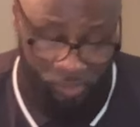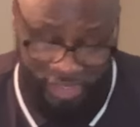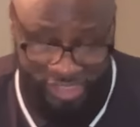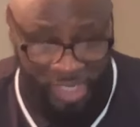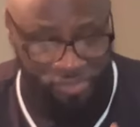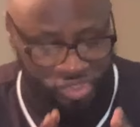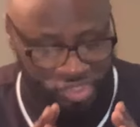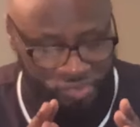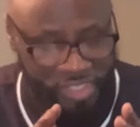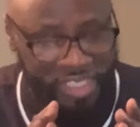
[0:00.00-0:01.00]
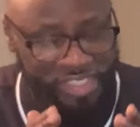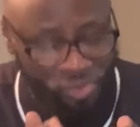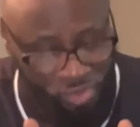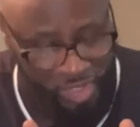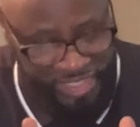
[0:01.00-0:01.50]
don't accept Jesus Christ as
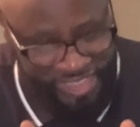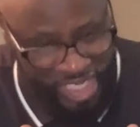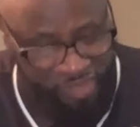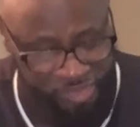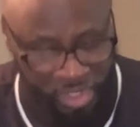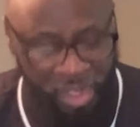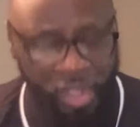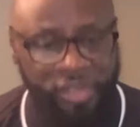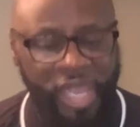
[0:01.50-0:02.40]
your Lord and Savior,